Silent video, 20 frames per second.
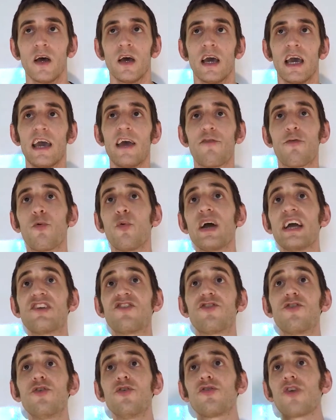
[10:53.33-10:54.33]
If we
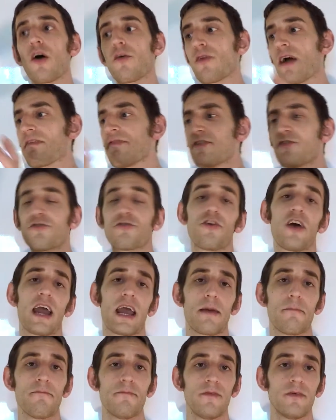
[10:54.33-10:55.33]
choose our reference
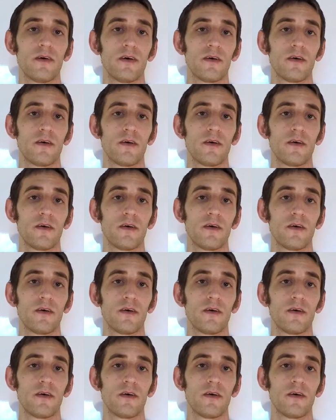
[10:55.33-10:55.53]
frame